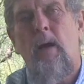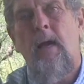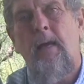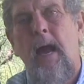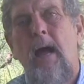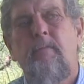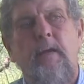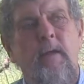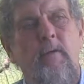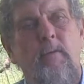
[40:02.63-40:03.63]

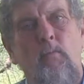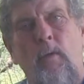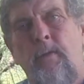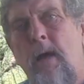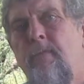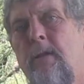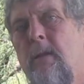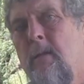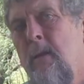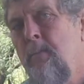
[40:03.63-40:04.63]
agaves will
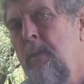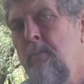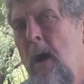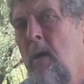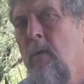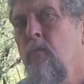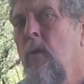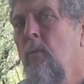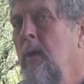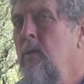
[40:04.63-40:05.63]
definitely be part of
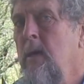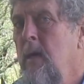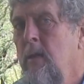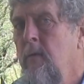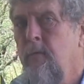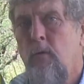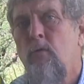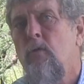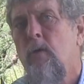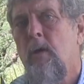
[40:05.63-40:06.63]
what we see in the
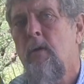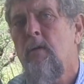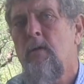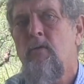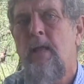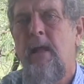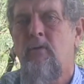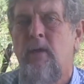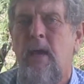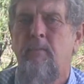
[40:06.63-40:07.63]
future here in this
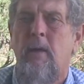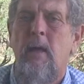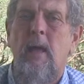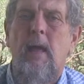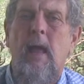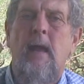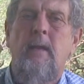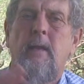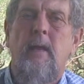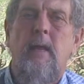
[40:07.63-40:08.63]
landscape,
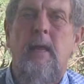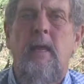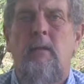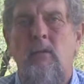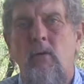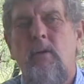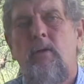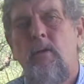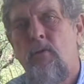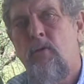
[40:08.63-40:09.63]
and it
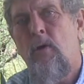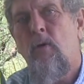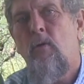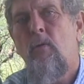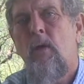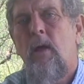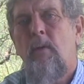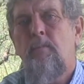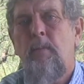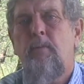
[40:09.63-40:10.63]
looks as though
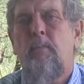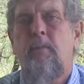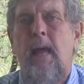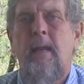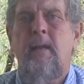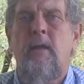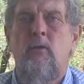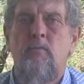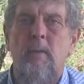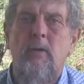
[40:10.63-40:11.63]
people planted
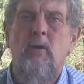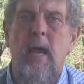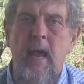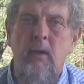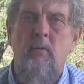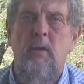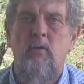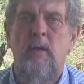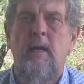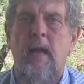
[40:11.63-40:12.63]
as much
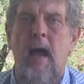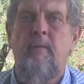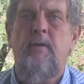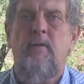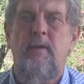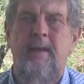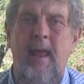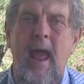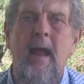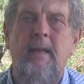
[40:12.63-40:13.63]
acreage in agaves and
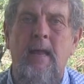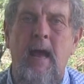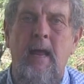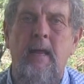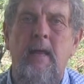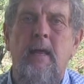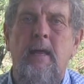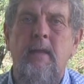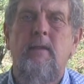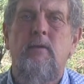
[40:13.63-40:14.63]
cacti
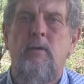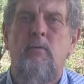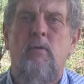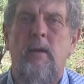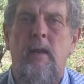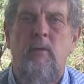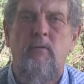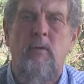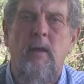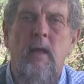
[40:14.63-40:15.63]
in the Sonoran
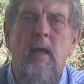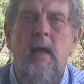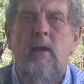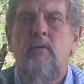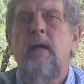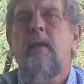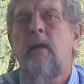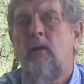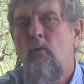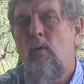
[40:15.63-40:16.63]
Desert as they
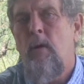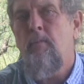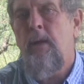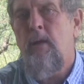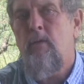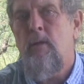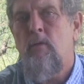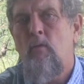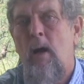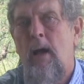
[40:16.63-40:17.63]
did corn, beans,
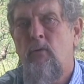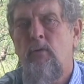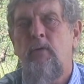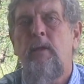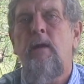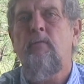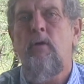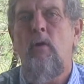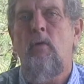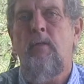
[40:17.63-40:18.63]
and squash. You'd
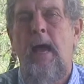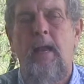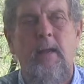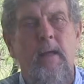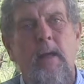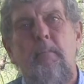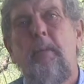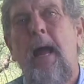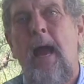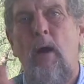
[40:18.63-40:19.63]
never know that
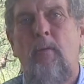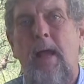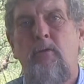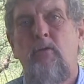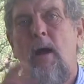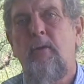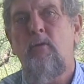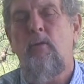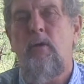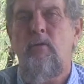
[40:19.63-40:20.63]
by how that's taught
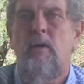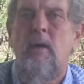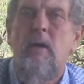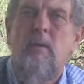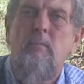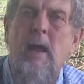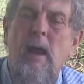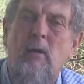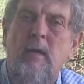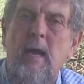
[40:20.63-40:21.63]
to us by
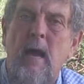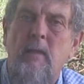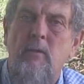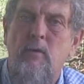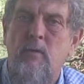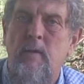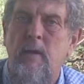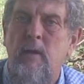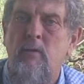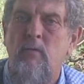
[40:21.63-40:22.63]
archaeologists
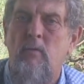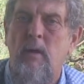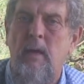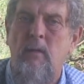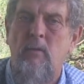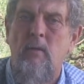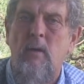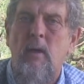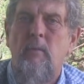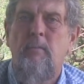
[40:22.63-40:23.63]
and historians,
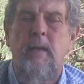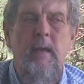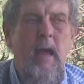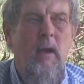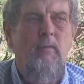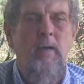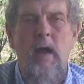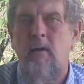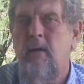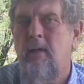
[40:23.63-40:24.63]
but now the
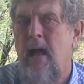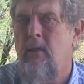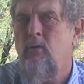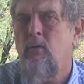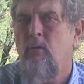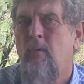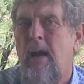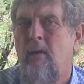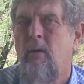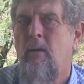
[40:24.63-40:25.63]
archaeological
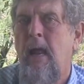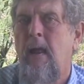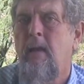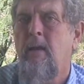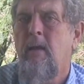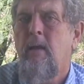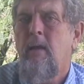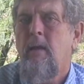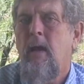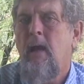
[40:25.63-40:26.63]
record and
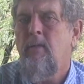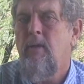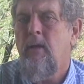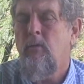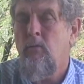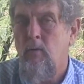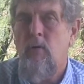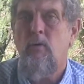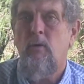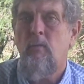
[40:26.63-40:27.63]
the
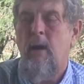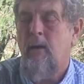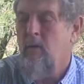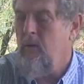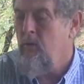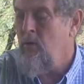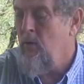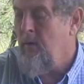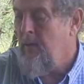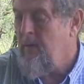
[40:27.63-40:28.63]
nutritional record is
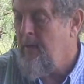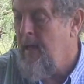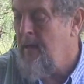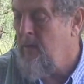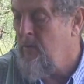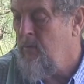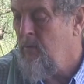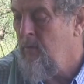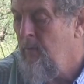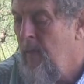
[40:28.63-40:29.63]
showing that that is true.